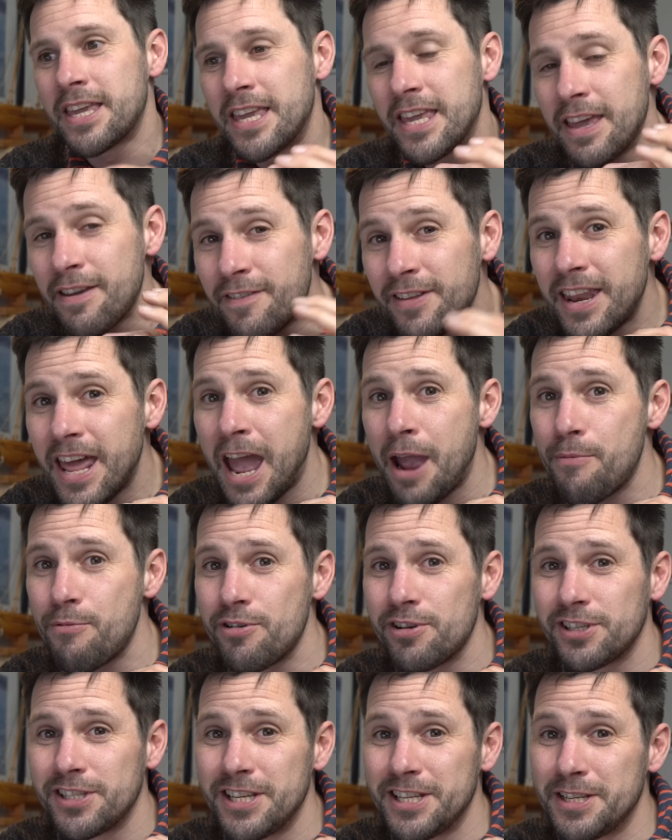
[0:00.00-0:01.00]
given
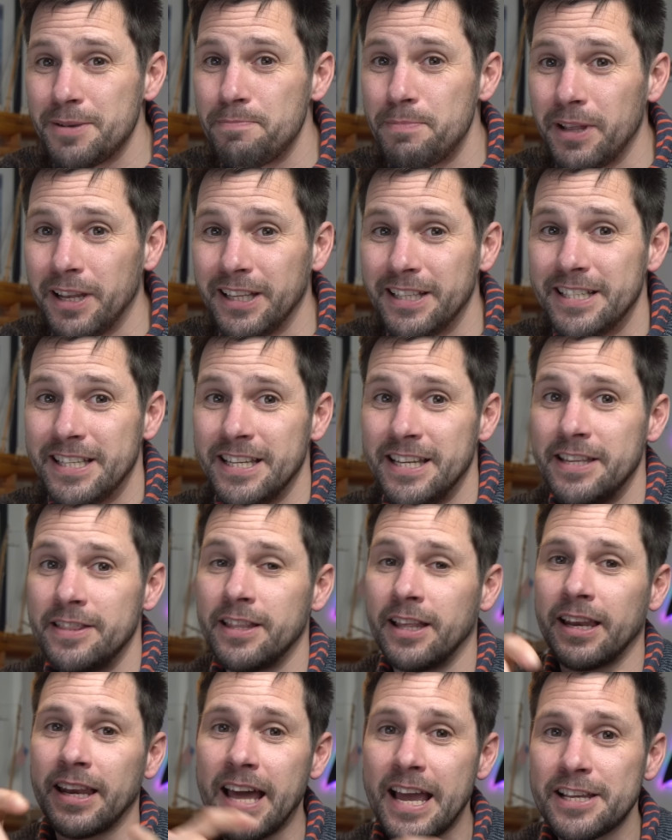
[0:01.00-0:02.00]
Emirates' ability in
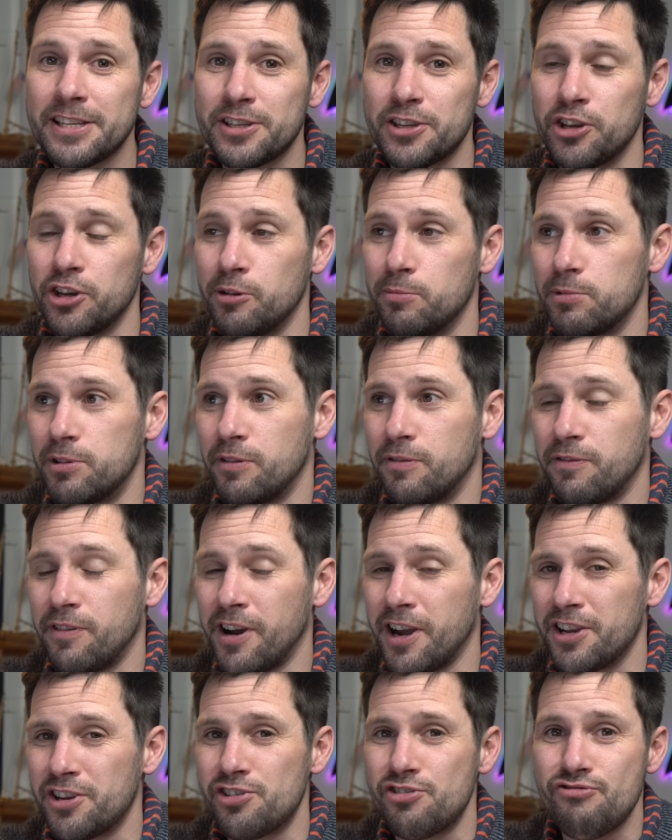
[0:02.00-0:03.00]
the last cup to
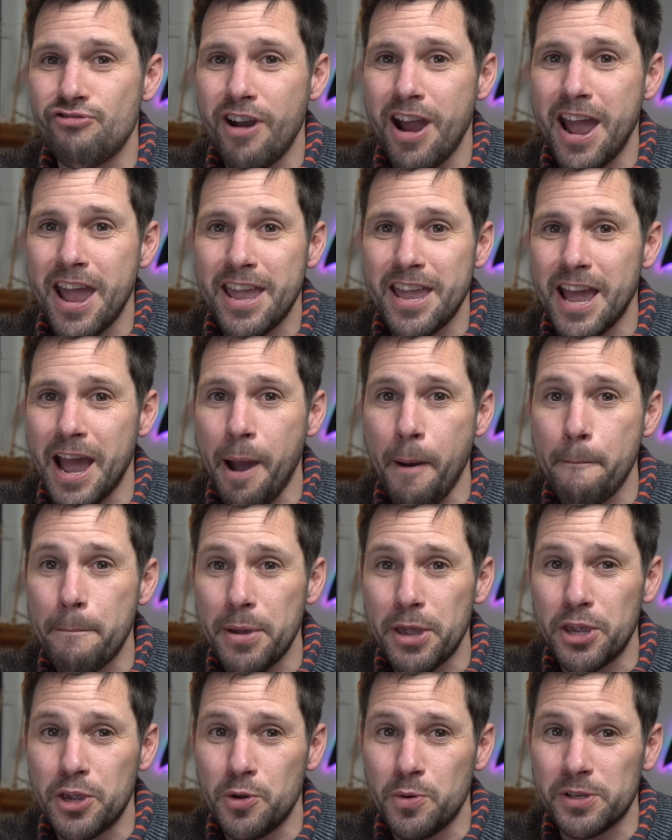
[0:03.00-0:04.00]
find grey,
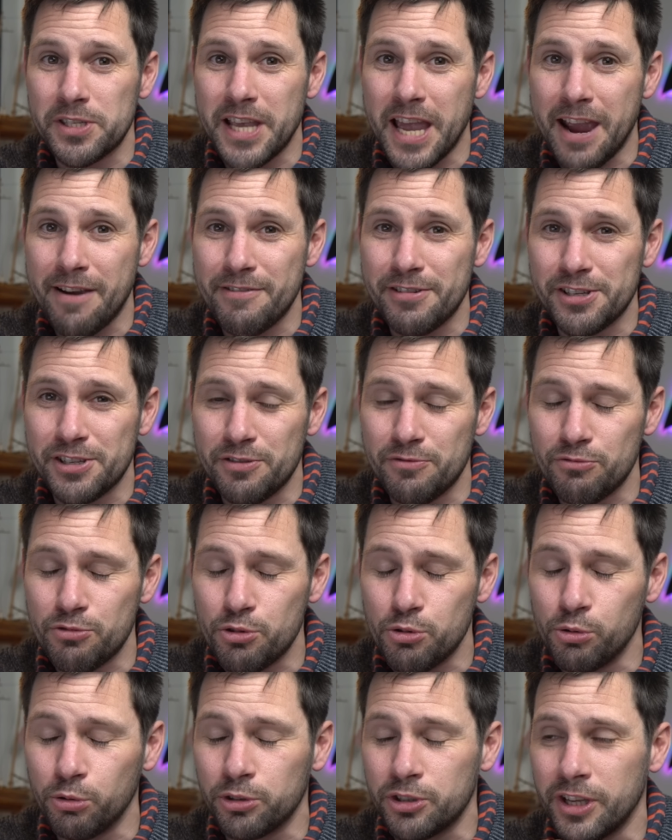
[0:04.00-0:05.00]
ambiguous areas in the
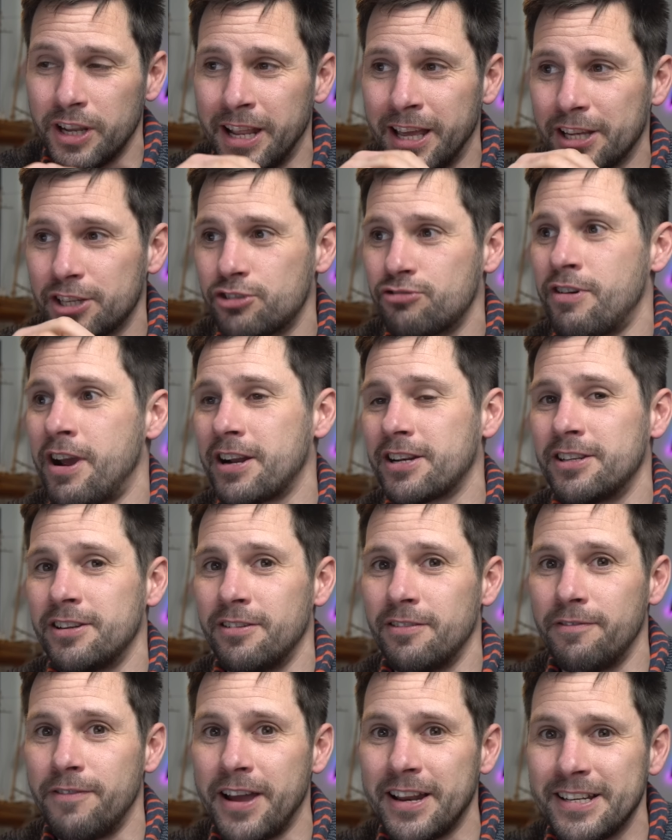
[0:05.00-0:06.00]
rules and extract an
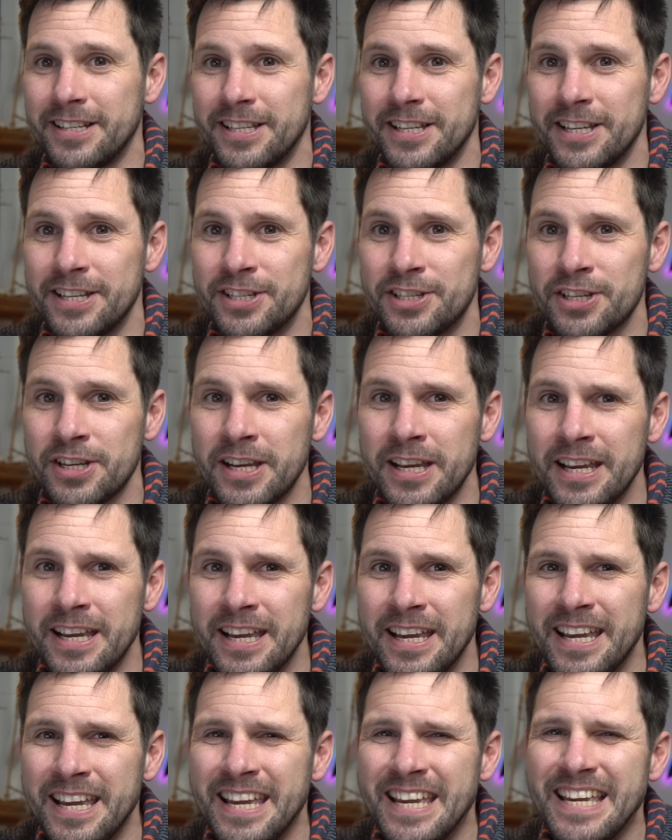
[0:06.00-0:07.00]
advantage,
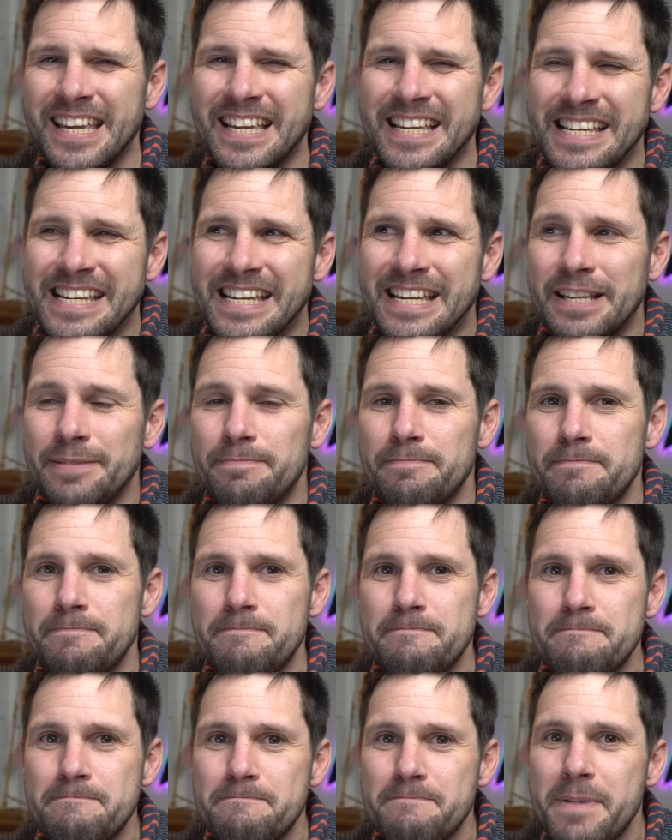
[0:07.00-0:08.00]
it
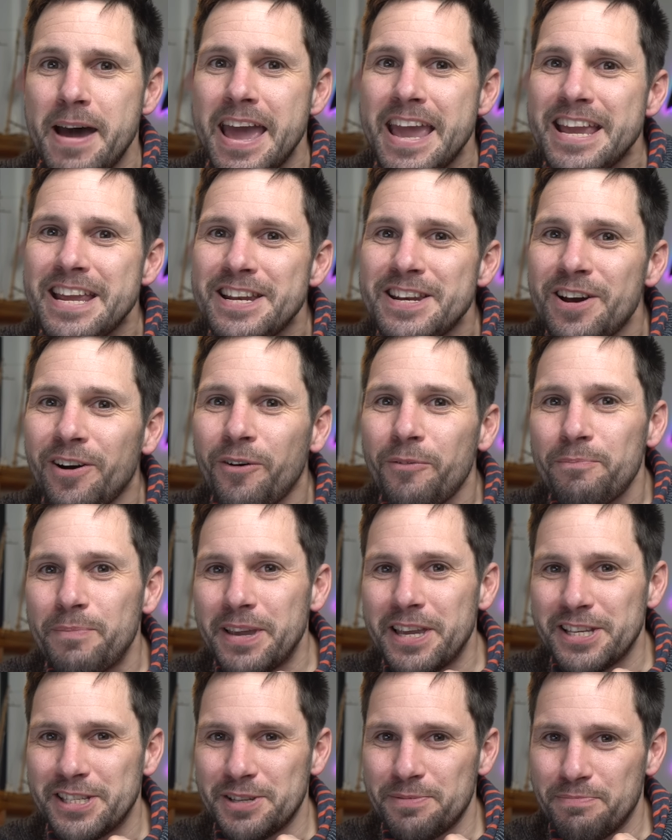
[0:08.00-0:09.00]
may not
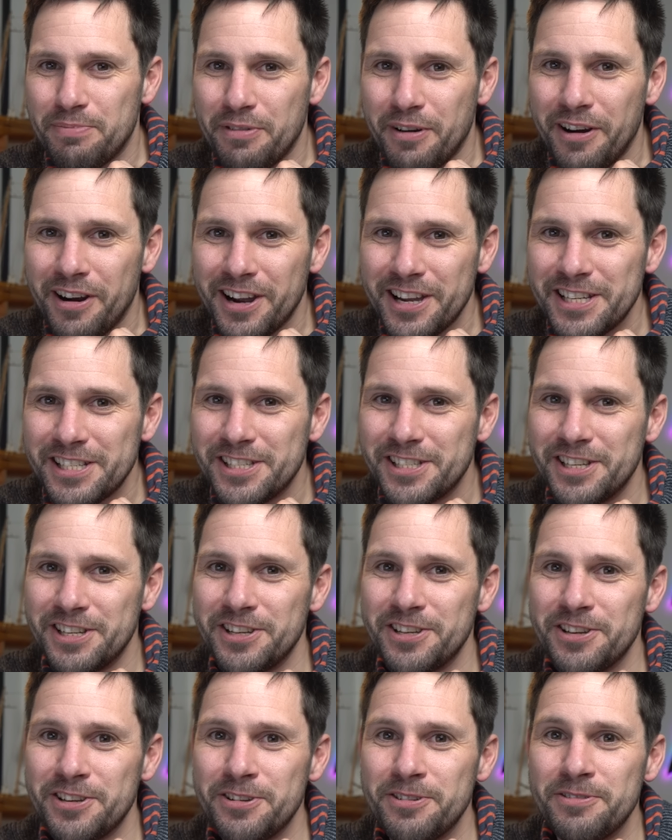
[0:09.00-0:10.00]
be a surprise to
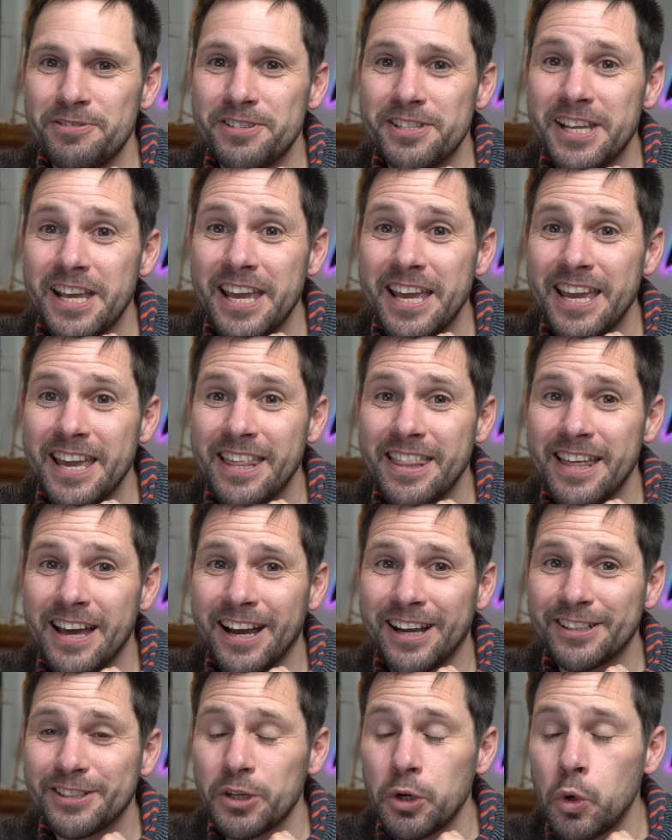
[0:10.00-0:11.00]
you to hear
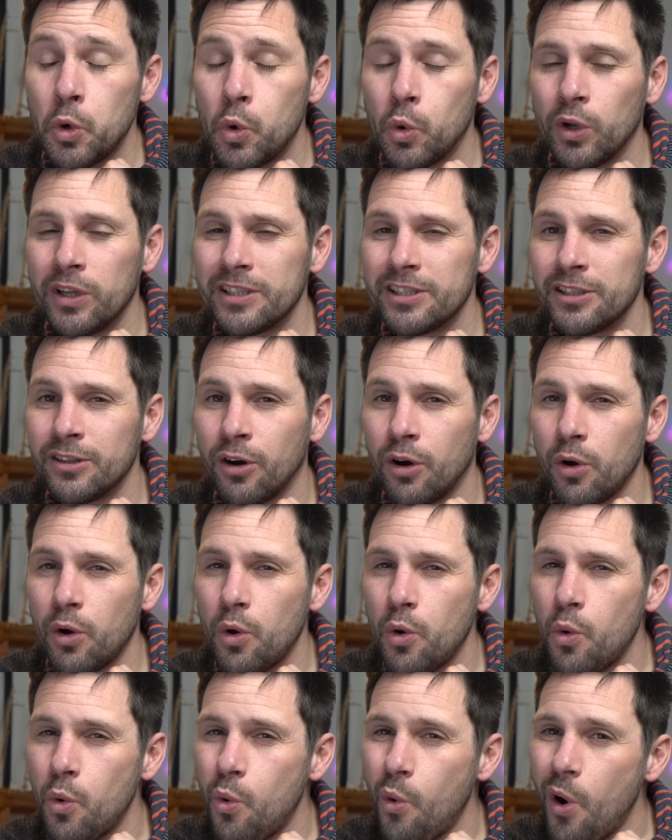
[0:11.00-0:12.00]
that all is not
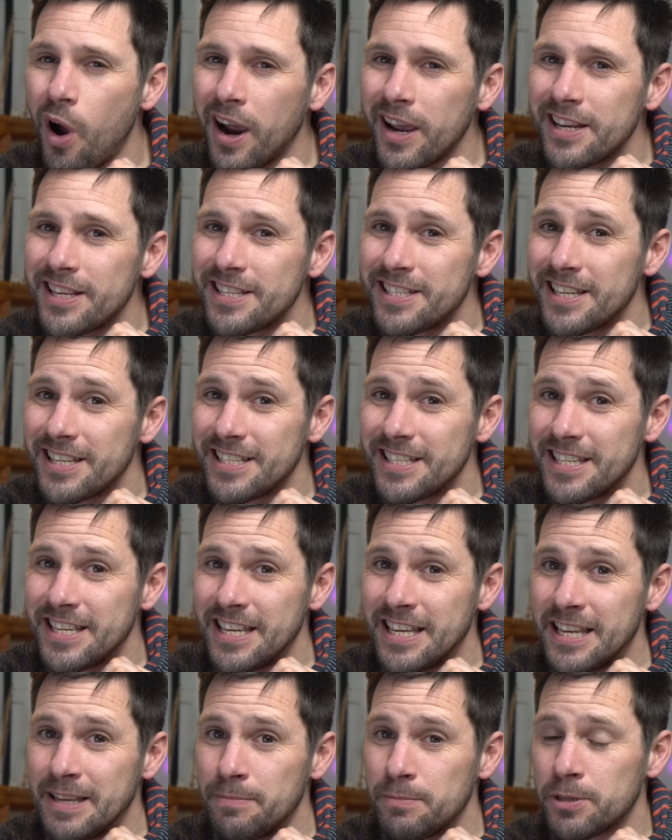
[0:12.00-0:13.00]
quite as it
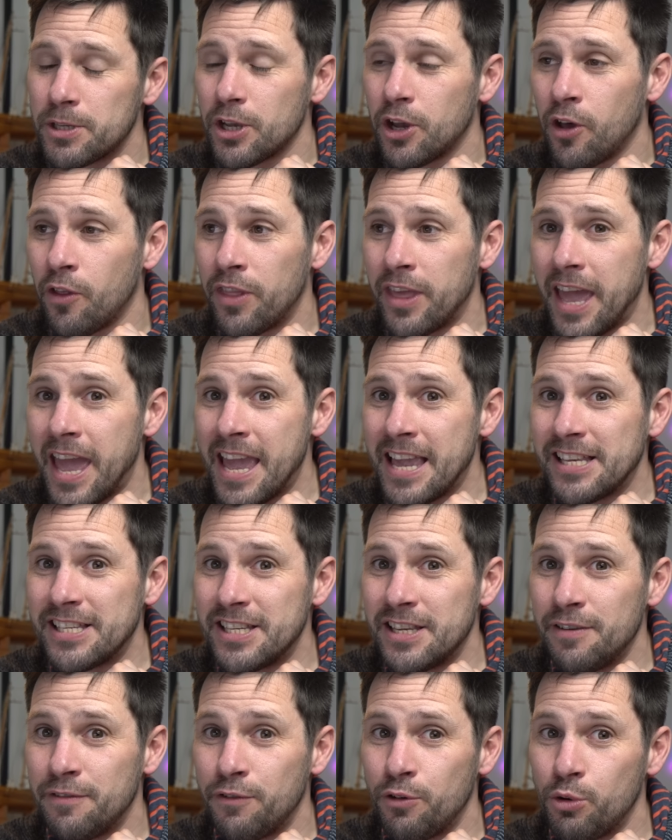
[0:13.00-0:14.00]
seems on the
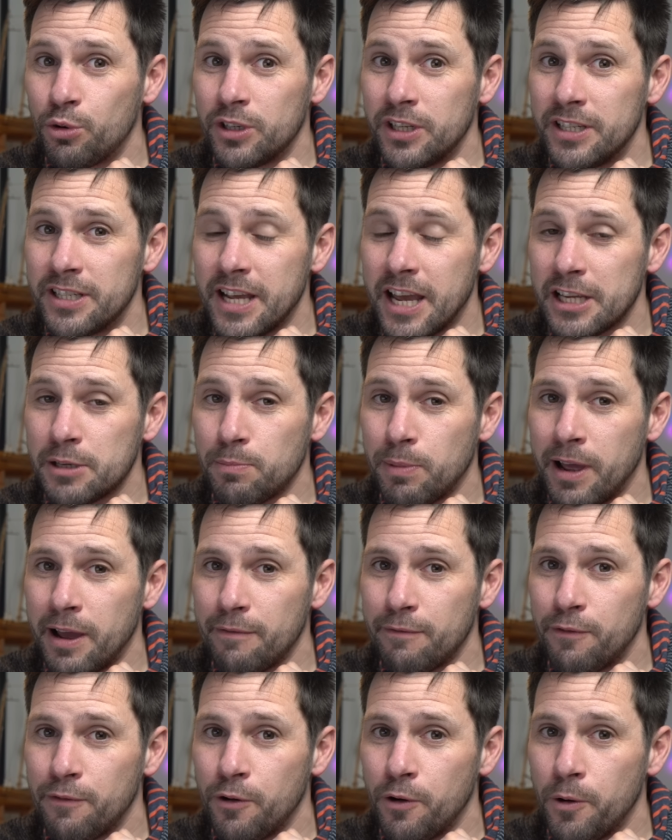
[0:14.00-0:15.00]
AC40 test
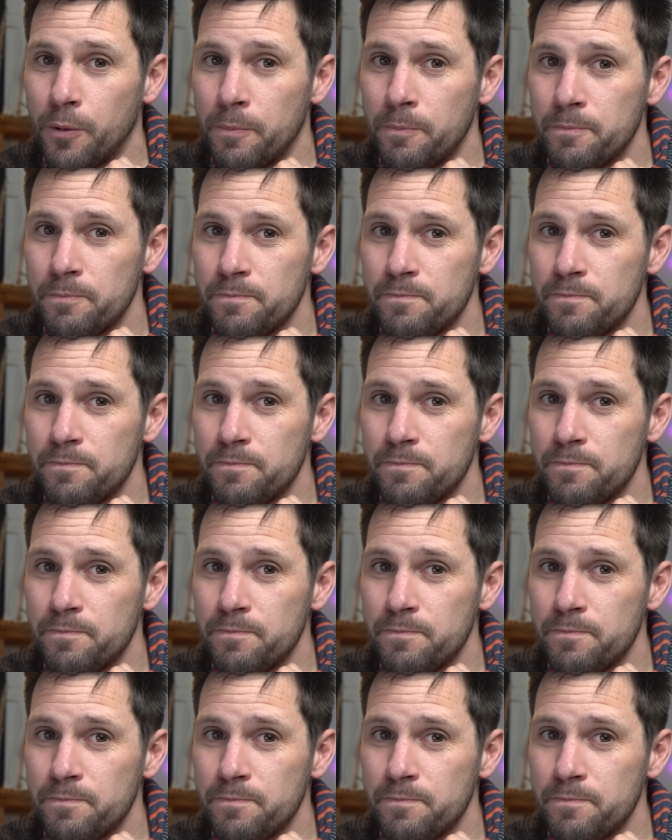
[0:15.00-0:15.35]
platform.